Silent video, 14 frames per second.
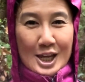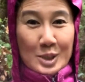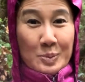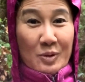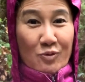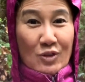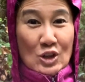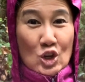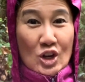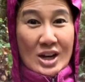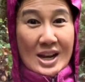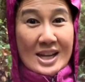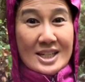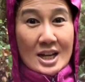It's been featured
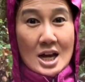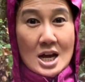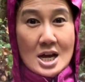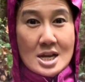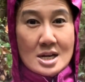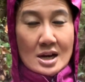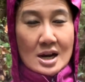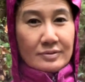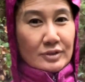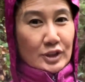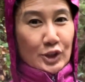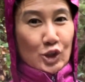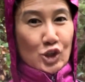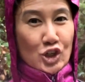in a ton of
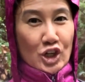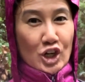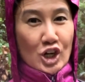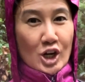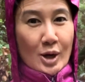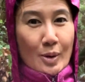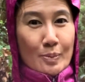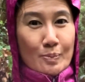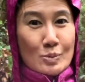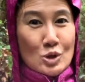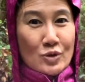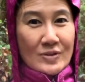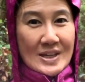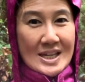literature,
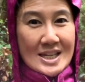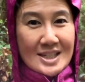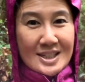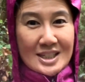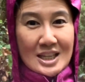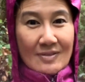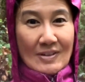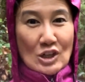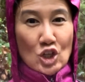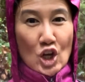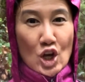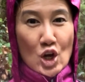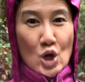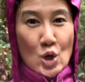movies, TV
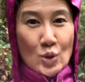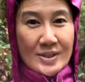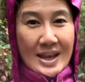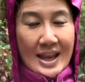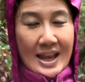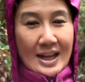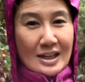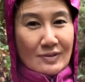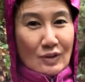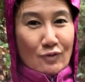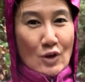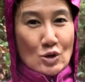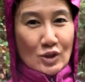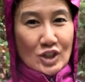shows, and even
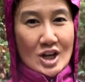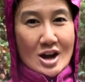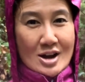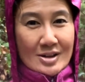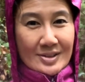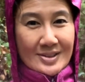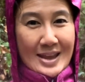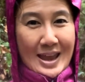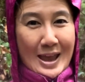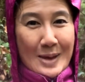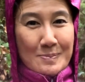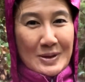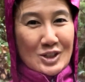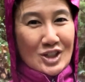folk songs,
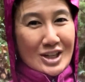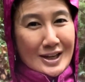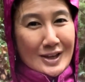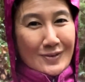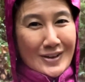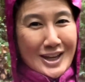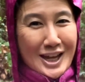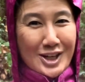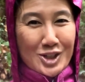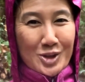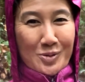and bet you didn't even catch the